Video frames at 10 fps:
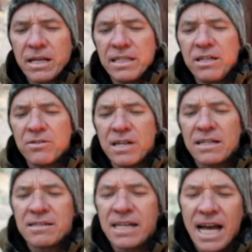And he goes
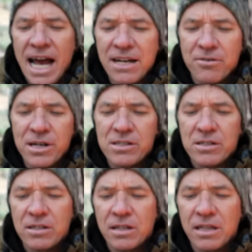on to say, Hi
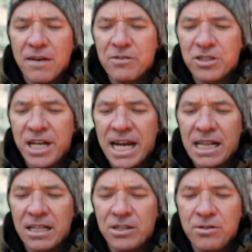Chris, love your
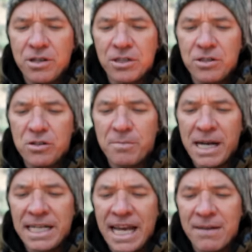channel. You can use
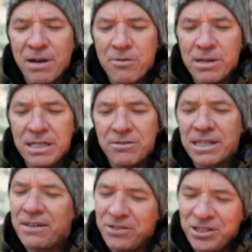my name. I really
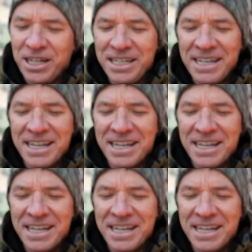don't give a shit.